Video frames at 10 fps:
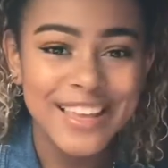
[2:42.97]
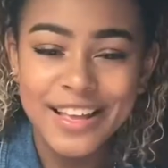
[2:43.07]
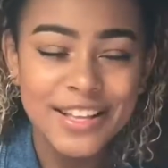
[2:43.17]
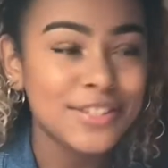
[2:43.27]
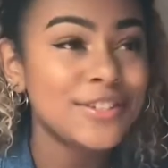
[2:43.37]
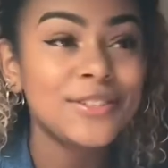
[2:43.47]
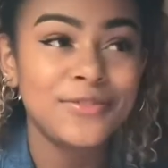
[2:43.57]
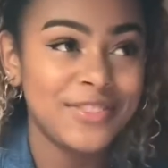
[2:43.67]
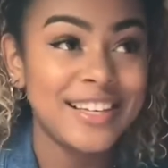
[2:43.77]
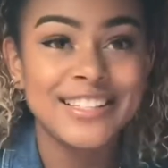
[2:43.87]
as
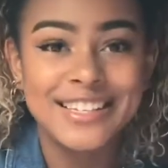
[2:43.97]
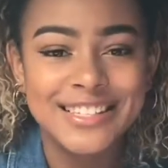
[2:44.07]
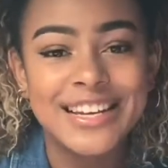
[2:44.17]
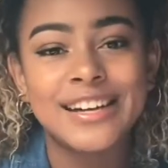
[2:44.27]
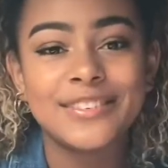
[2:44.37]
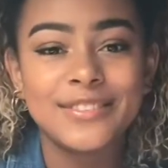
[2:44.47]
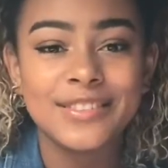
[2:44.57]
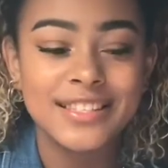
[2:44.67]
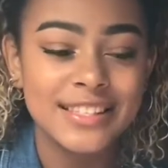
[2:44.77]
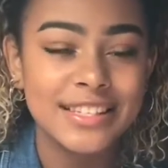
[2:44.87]
lovely as it
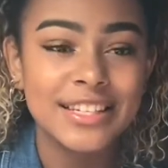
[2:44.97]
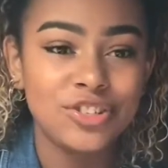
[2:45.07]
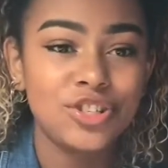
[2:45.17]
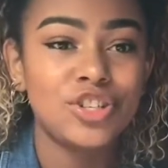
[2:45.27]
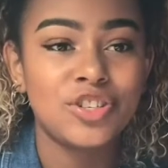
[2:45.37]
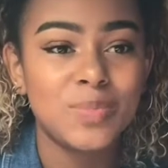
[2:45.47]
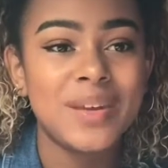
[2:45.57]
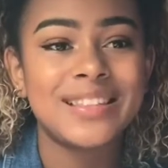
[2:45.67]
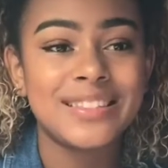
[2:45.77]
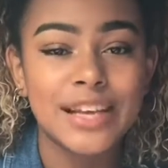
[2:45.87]
sounds. It's literally just
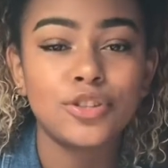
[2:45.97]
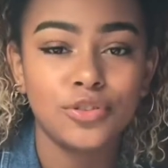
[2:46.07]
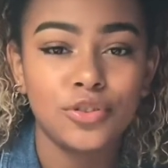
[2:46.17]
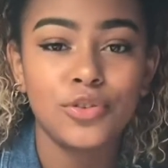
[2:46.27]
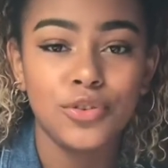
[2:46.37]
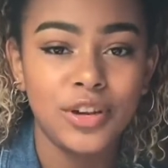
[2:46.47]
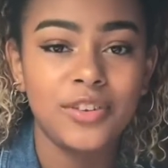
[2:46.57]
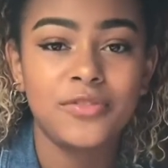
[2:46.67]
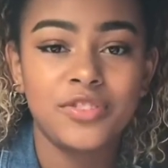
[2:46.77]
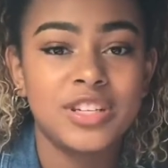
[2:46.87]
being sat on the
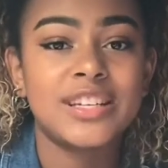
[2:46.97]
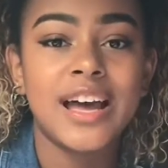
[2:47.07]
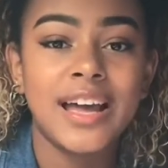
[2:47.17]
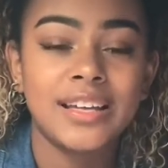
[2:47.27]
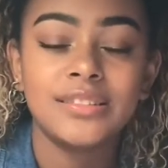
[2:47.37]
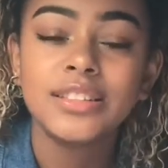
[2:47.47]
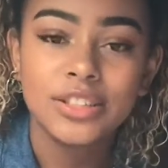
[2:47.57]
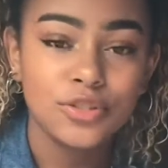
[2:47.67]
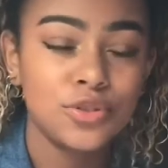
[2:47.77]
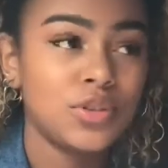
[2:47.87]
toilet for a day
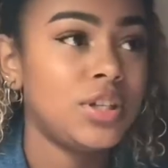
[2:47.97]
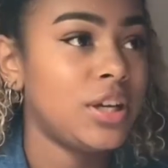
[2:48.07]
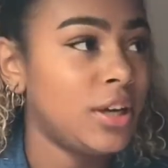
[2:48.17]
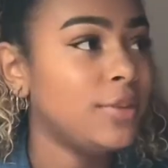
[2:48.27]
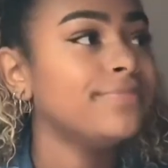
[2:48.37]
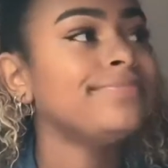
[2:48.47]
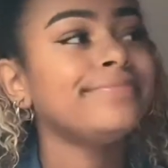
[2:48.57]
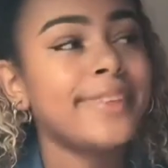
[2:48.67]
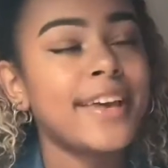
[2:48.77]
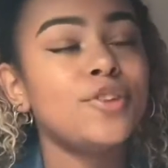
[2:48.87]
or two,
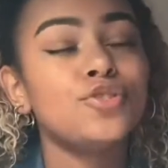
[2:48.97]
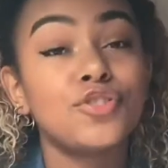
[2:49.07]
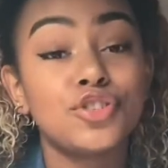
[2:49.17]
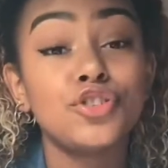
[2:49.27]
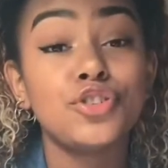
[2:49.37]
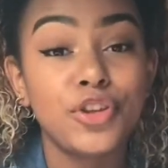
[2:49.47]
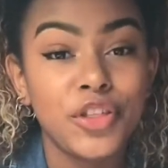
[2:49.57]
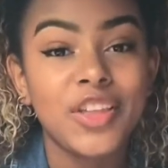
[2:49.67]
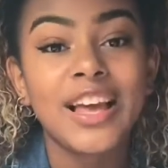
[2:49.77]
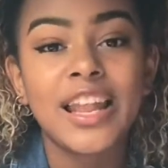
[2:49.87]
making sure there's
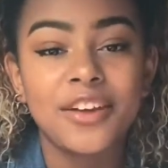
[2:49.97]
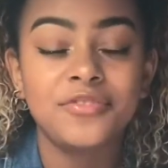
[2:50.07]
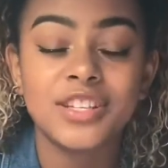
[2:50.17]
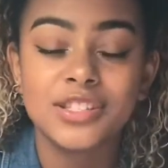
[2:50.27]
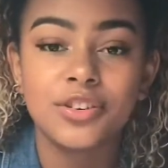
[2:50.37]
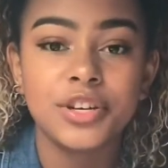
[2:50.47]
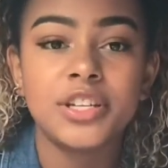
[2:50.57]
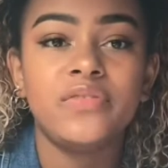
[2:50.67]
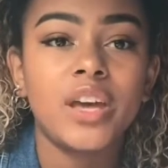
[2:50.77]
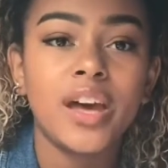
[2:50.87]
nothing left inside
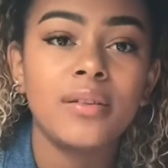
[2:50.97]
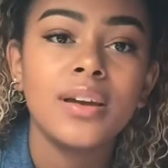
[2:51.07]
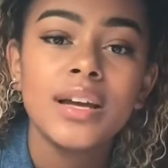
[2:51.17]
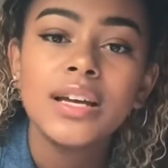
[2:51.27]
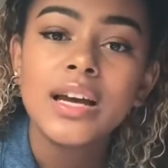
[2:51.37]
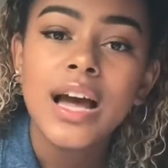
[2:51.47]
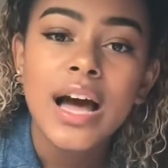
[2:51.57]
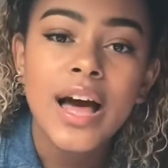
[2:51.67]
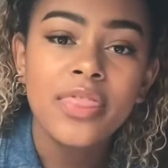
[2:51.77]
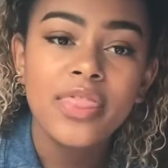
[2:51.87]
of you.
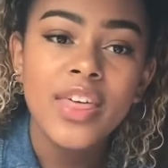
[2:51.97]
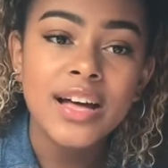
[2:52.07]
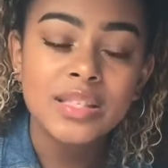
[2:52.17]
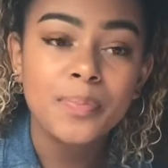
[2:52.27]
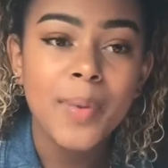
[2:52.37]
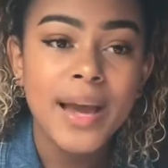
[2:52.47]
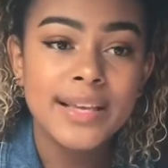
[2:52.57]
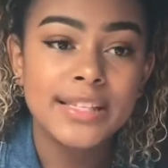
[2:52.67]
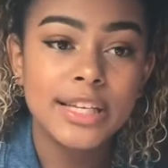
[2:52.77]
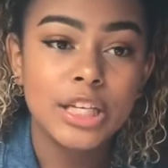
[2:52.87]
And that's
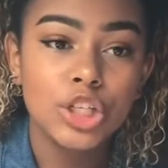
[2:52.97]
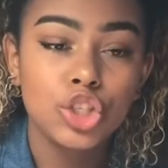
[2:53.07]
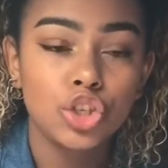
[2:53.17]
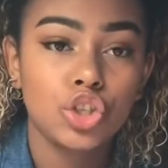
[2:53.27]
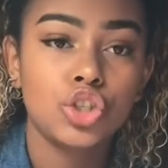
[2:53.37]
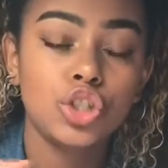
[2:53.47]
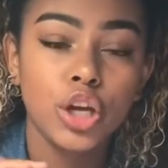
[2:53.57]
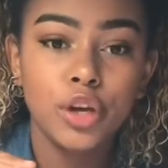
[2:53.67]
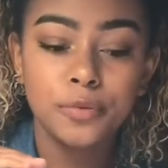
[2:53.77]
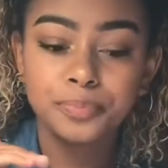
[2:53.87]
basically just
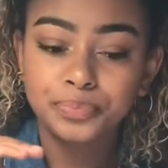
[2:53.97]
so